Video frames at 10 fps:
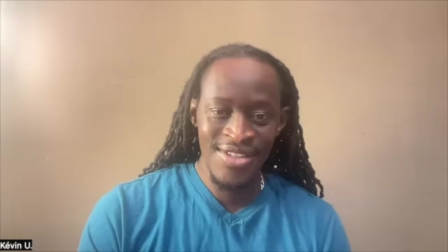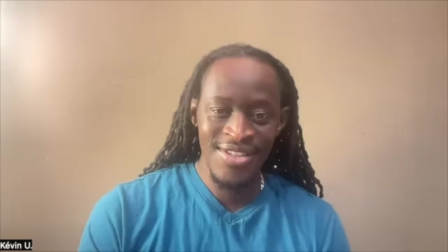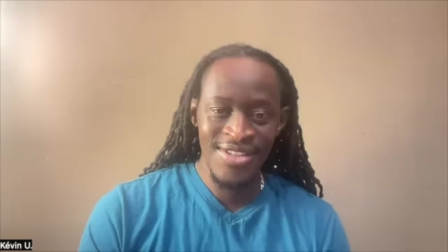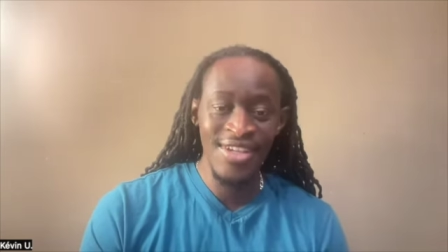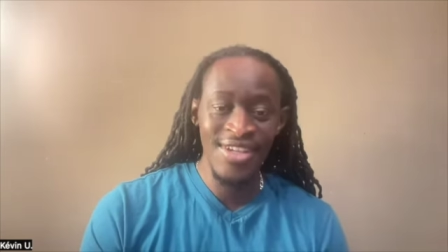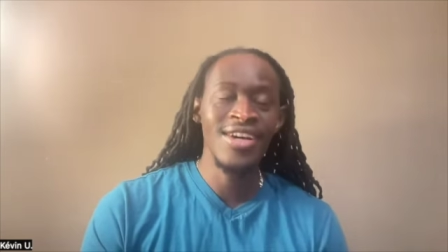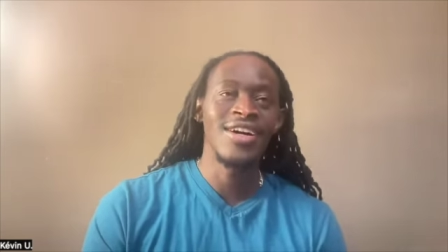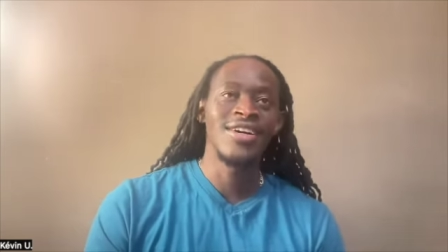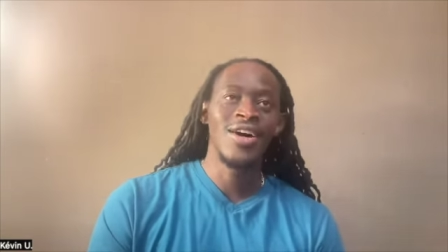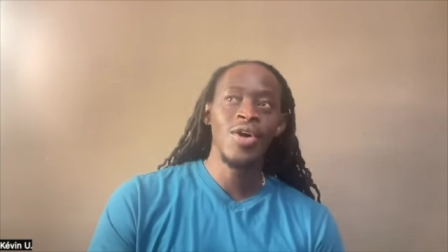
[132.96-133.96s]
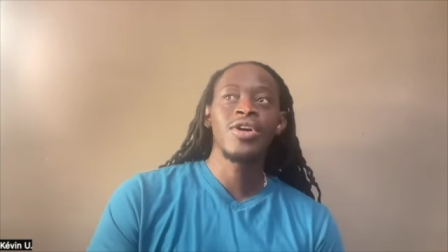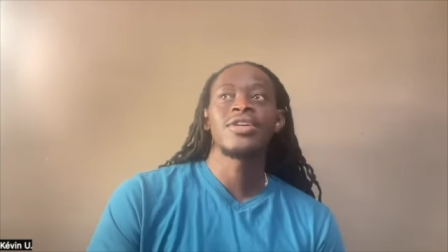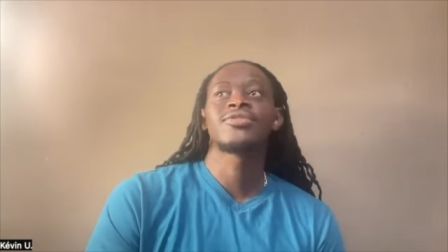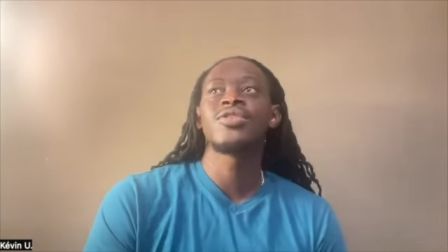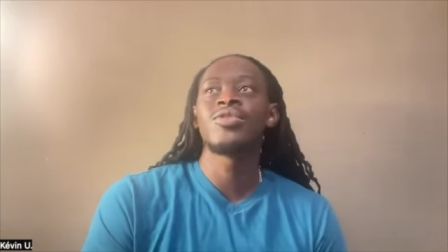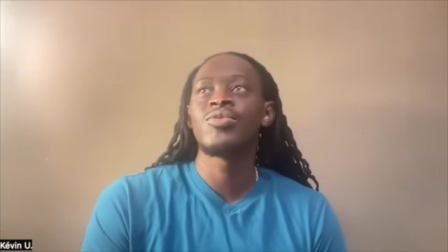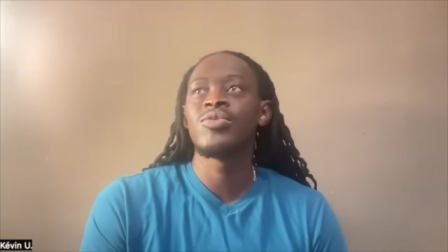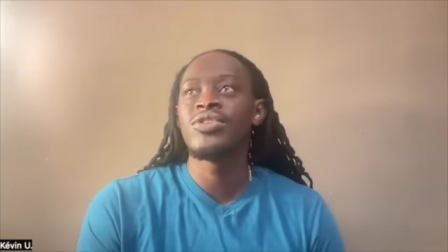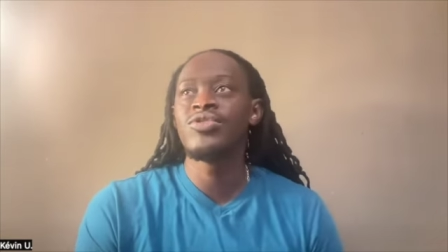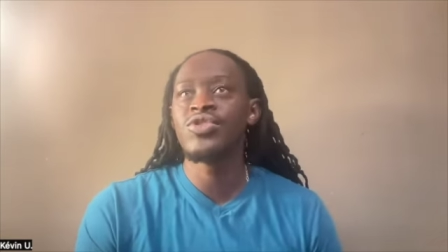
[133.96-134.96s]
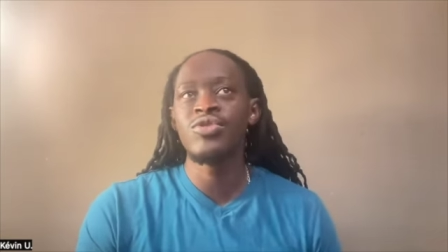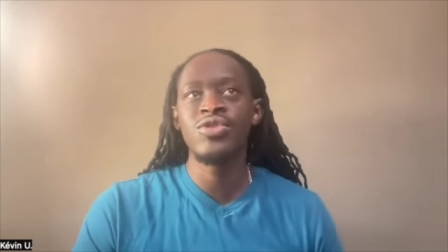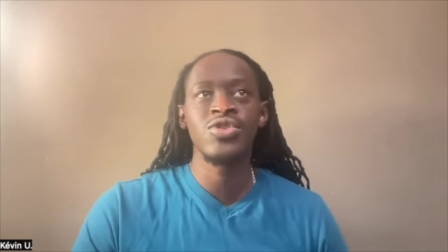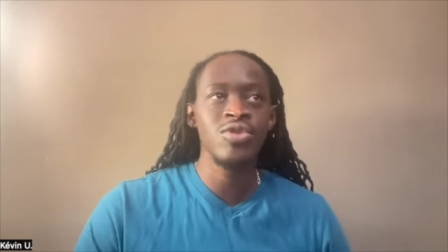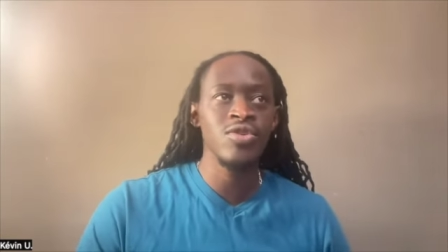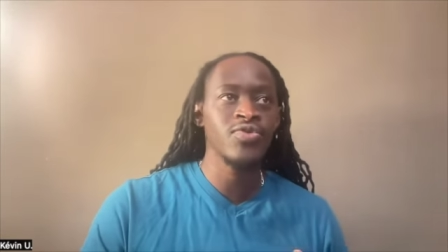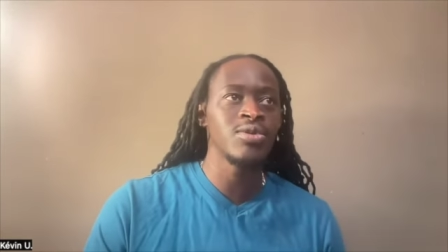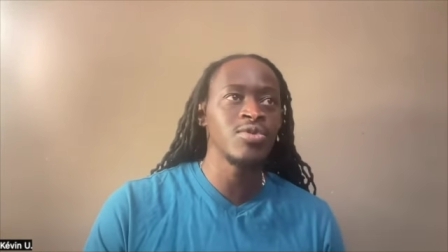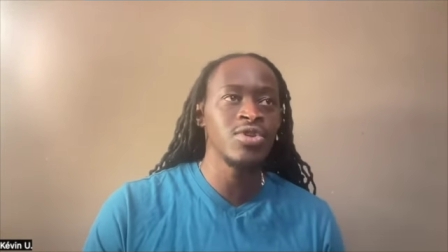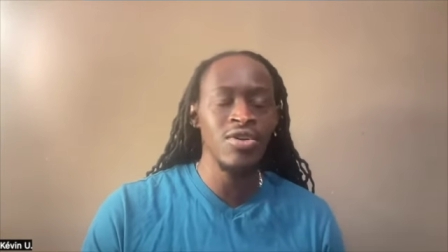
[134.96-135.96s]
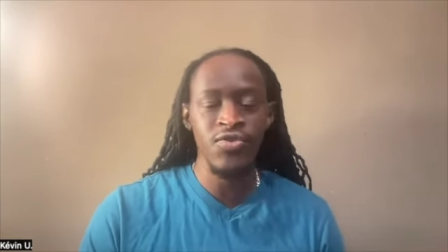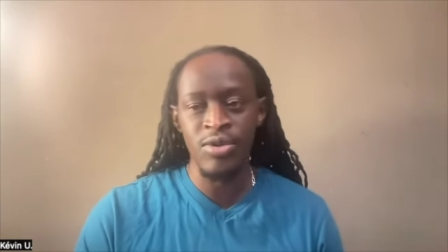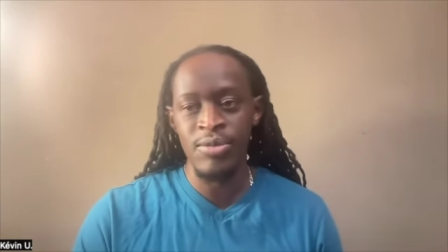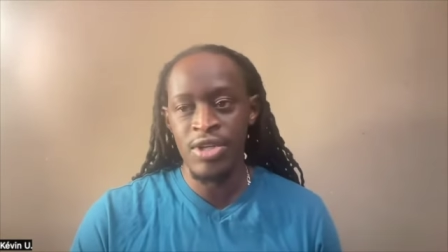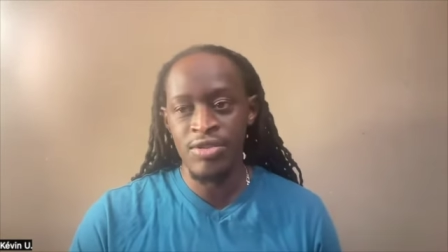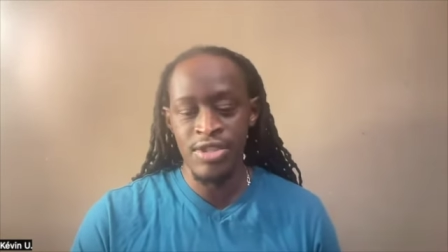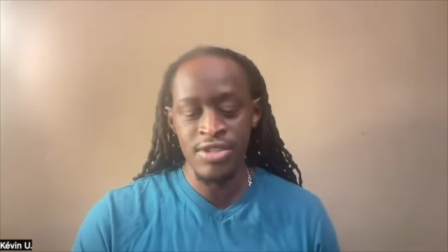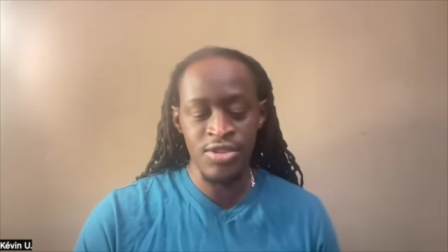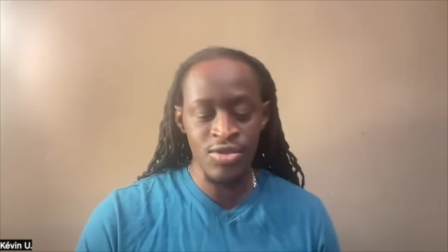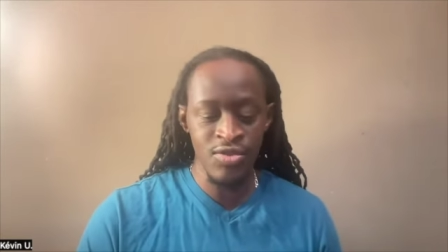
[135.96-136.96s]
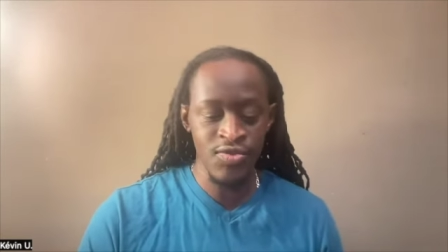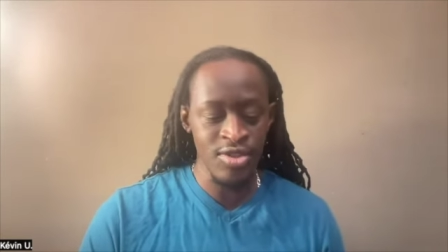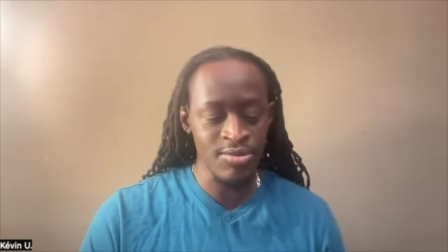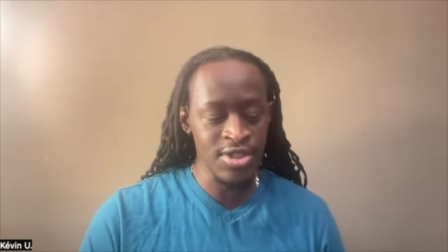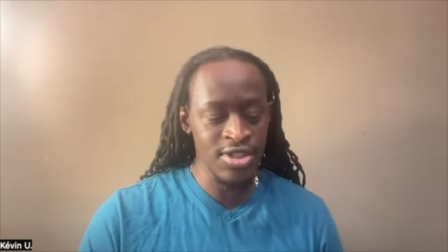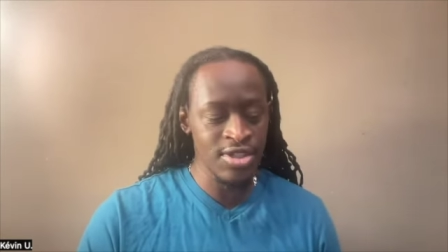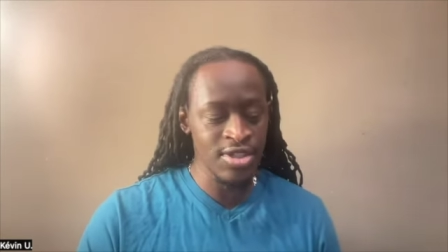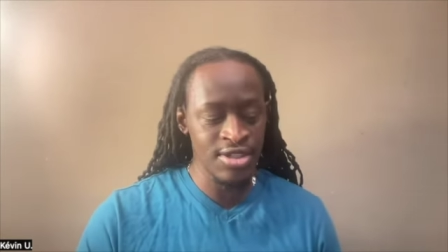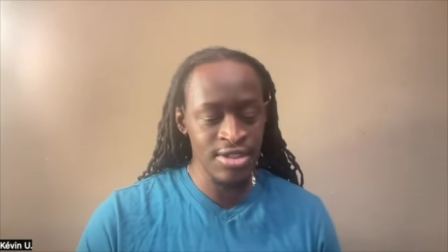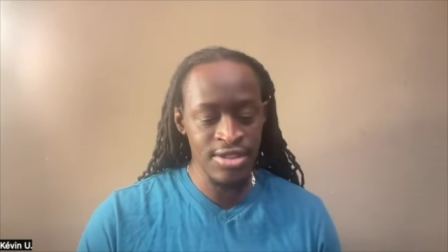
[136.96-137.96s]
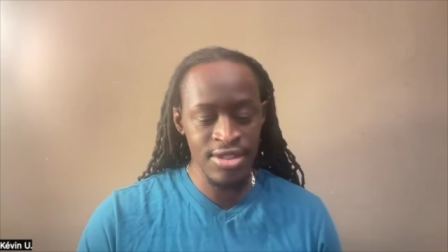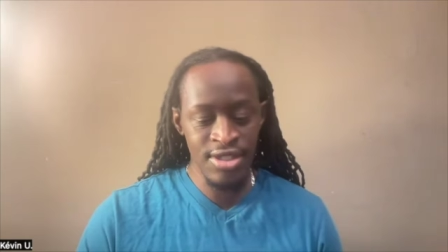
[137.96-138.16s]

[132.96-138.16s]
Yeah. Okay. So when you shoot a short film, when you have a filmmaker who does a short film, it is